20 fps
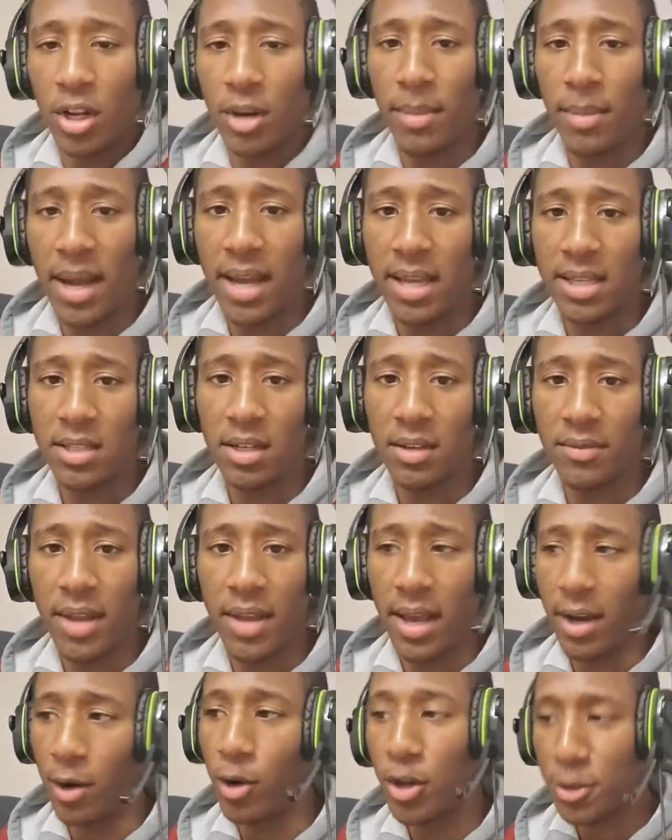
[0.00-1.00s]
all by himself
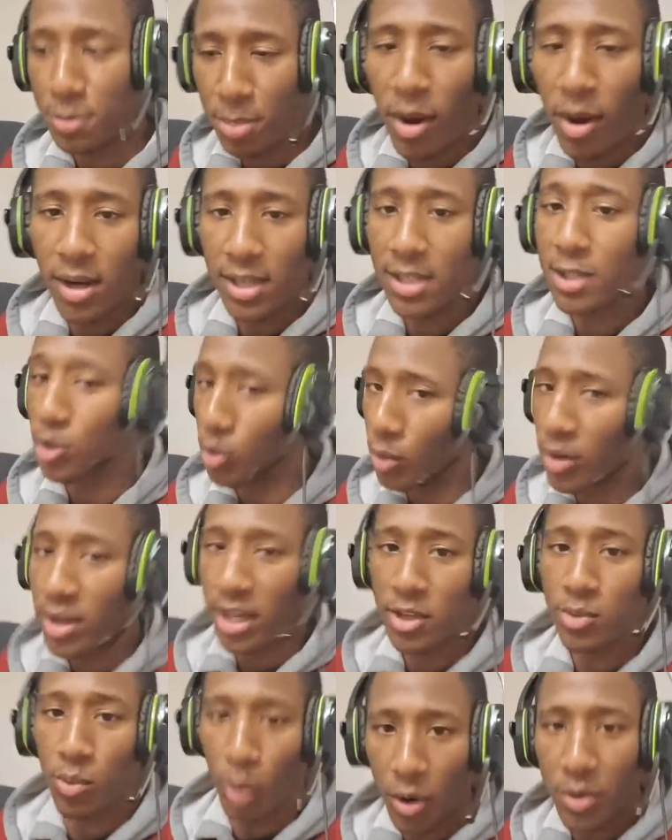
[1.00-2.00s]
now. Chris Paul is doing
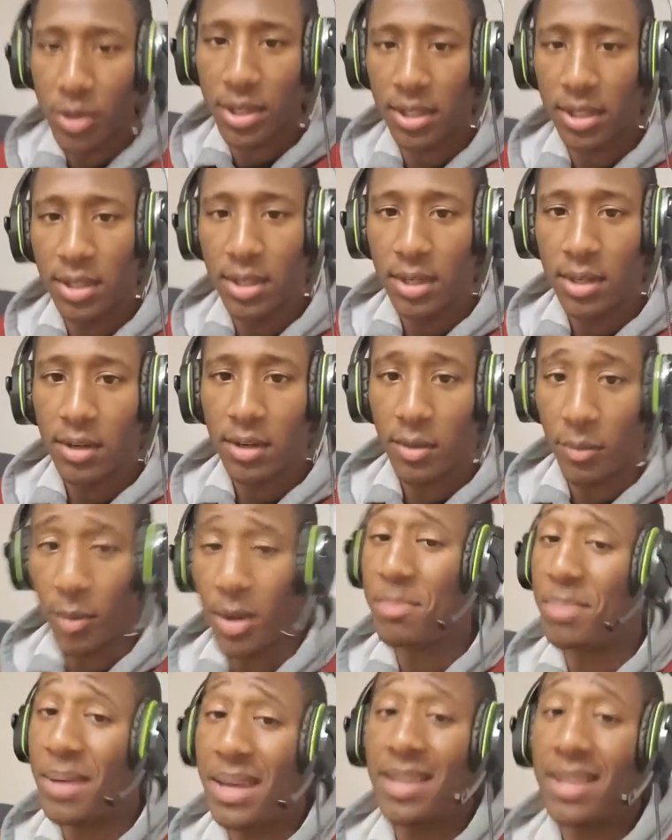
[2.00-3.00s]
his work.
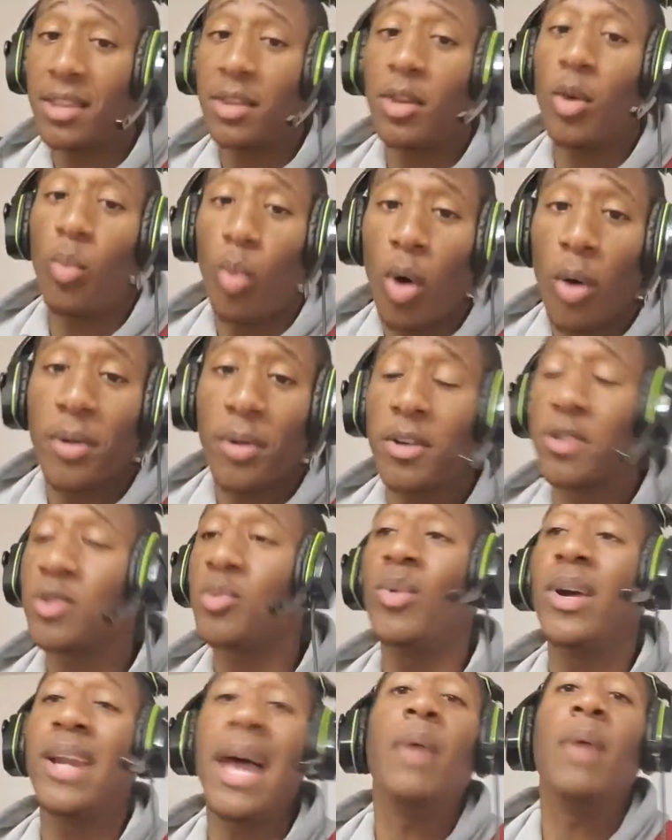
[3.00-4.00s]
We beat the Warriors
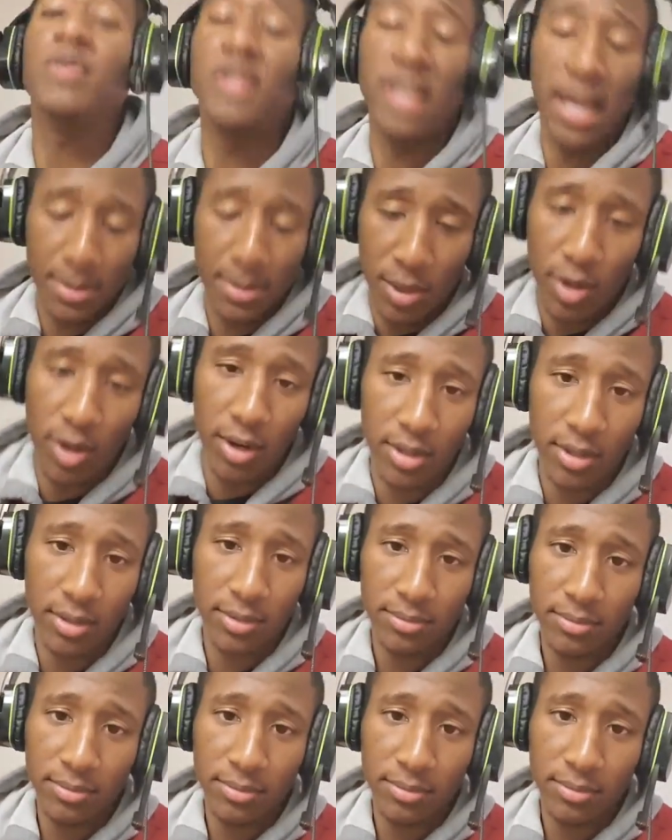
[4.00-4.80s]
without James Harden.